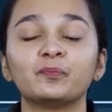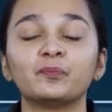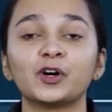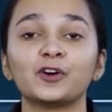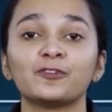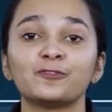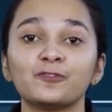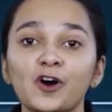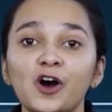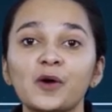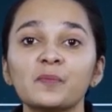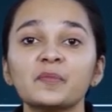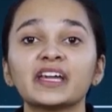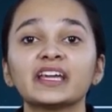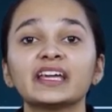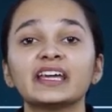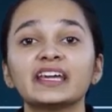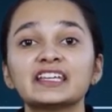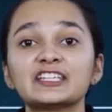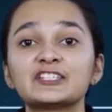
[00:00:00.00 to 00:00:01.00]

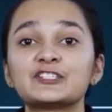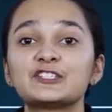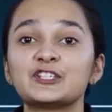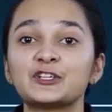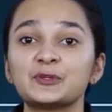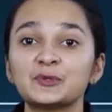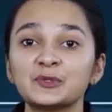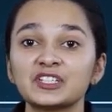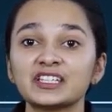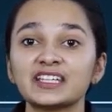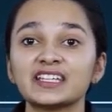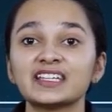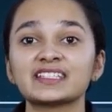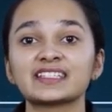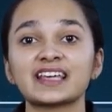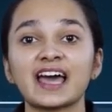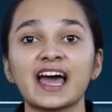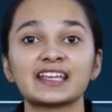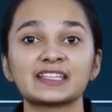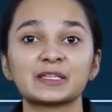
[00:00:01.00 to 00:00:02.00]
performing his
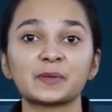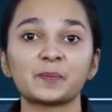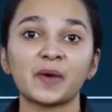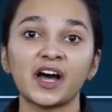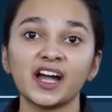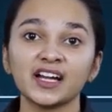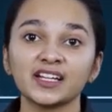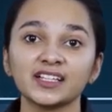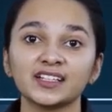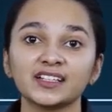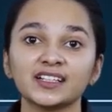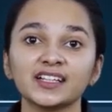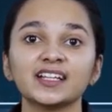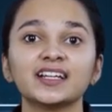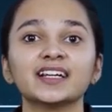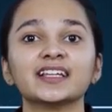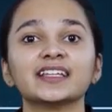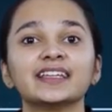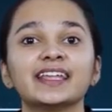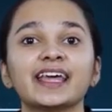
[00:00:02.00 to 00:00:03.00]
duties as a partner,
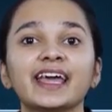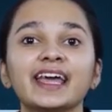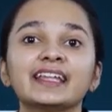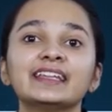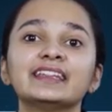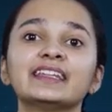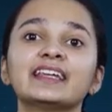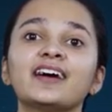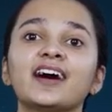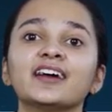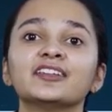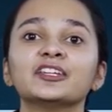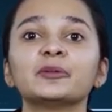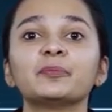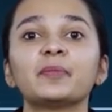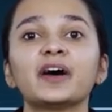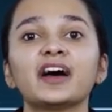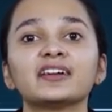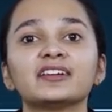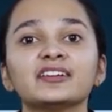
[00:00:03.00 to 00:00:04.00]
then the
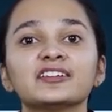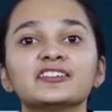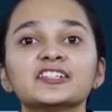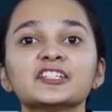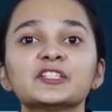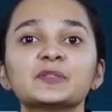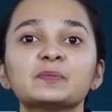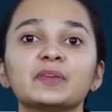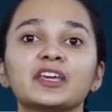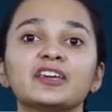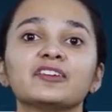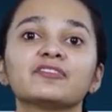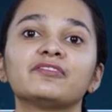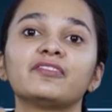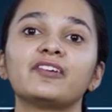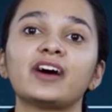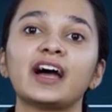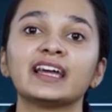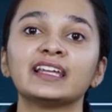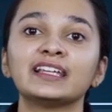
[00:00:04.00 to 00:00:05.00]
other partners
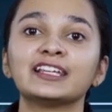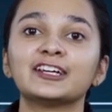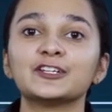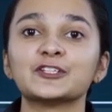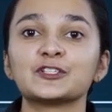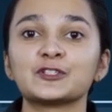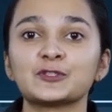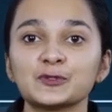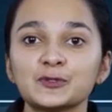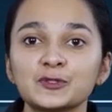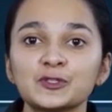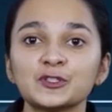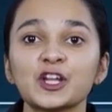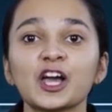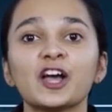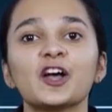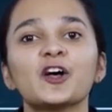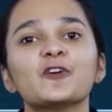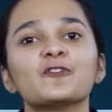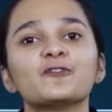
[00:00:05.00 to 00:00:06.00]
may file a suit
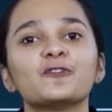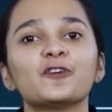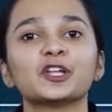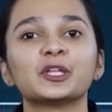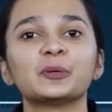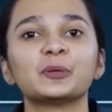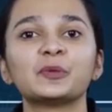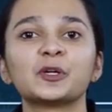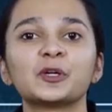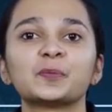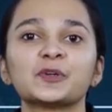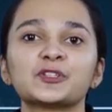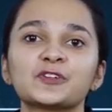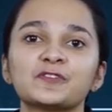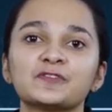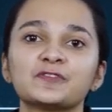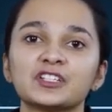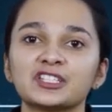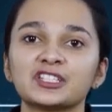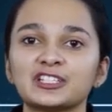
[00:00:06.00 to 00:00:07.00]
for the purpose
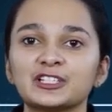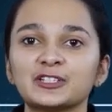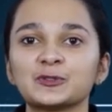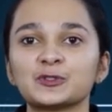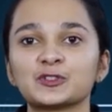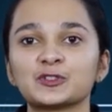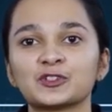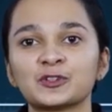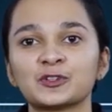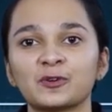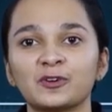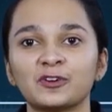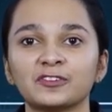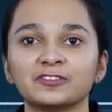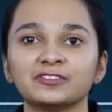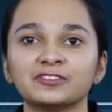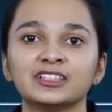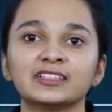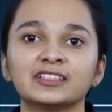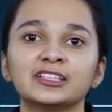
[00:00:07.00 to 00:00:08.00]
of dissolution
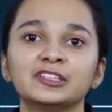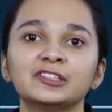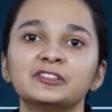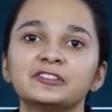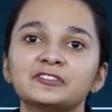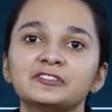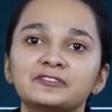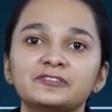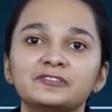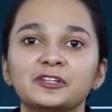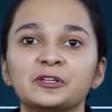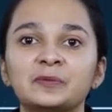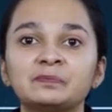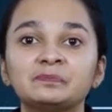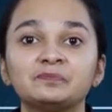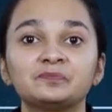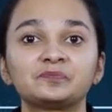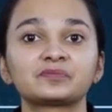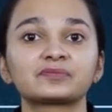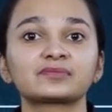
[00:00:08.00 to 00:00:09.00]
of the firm.